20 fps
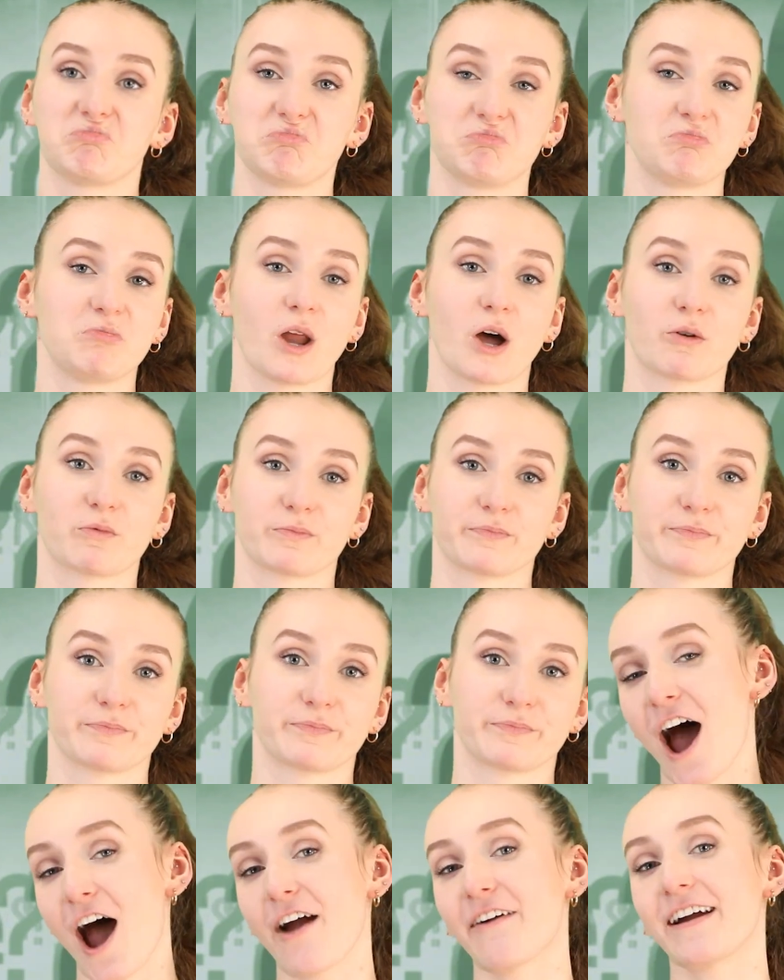No.
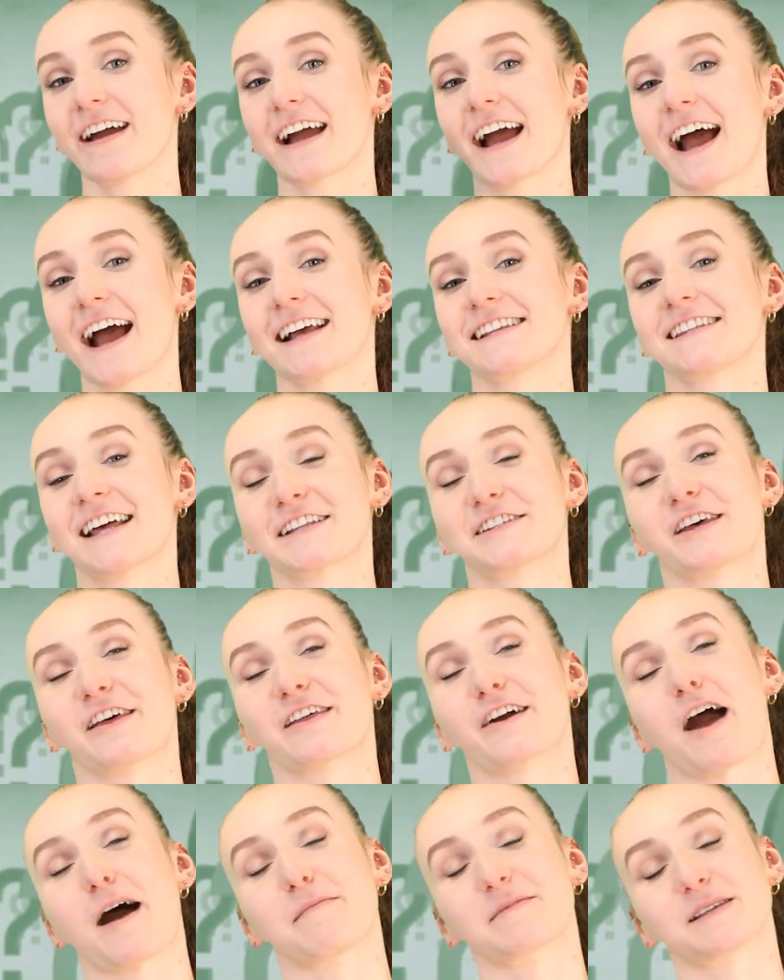Alright guys, that's all
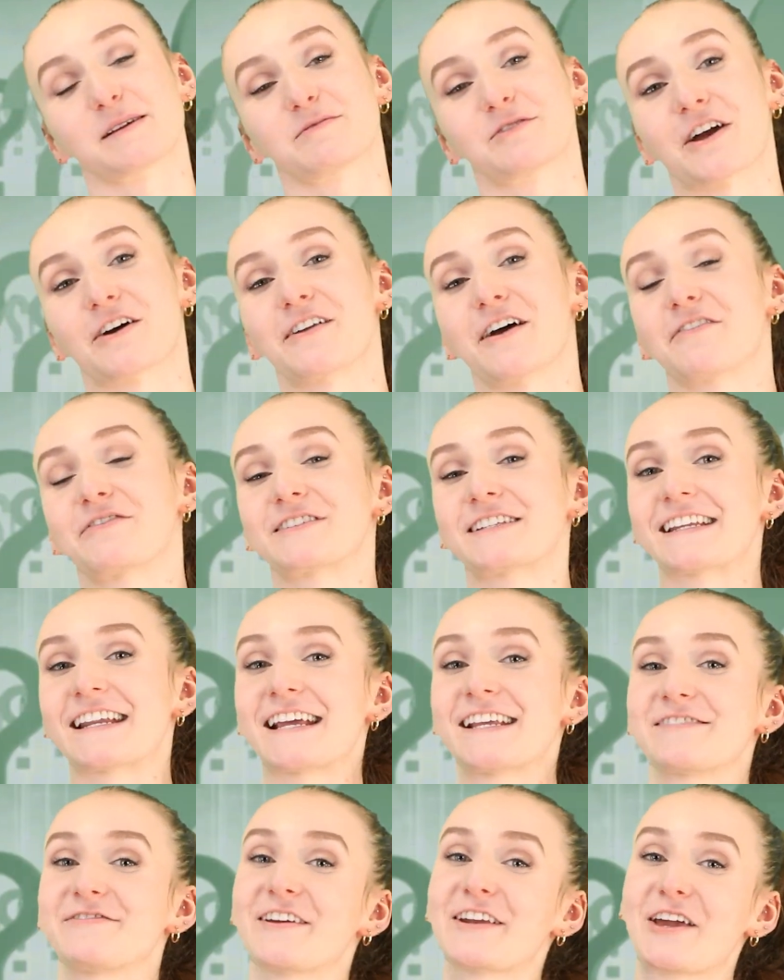the comments I'm showing out for
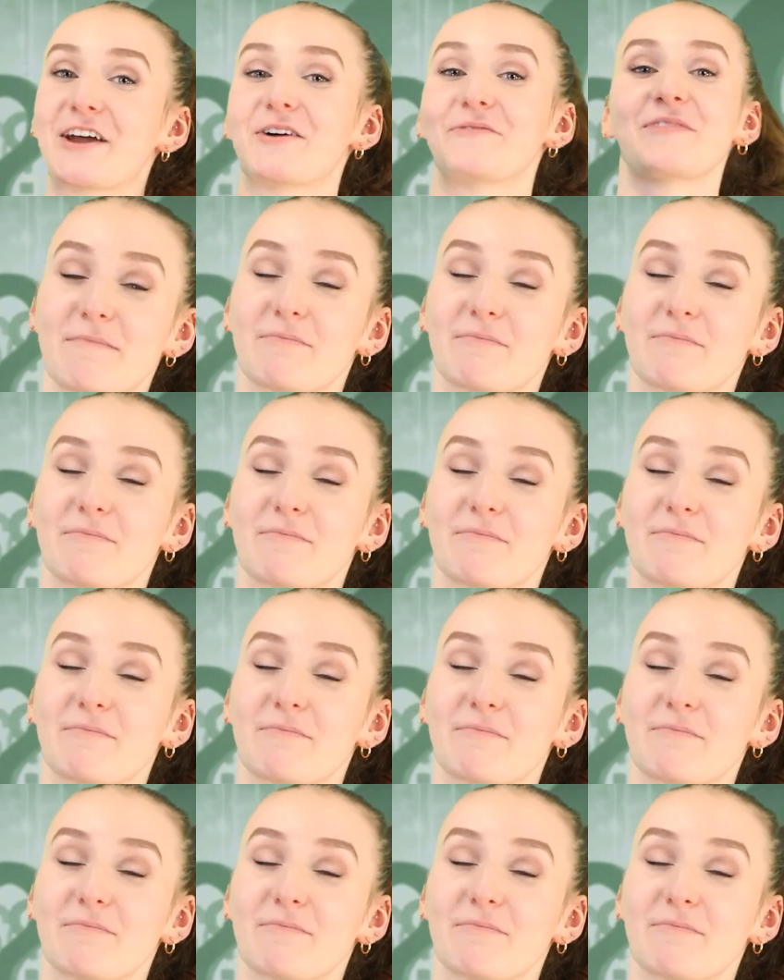today's video.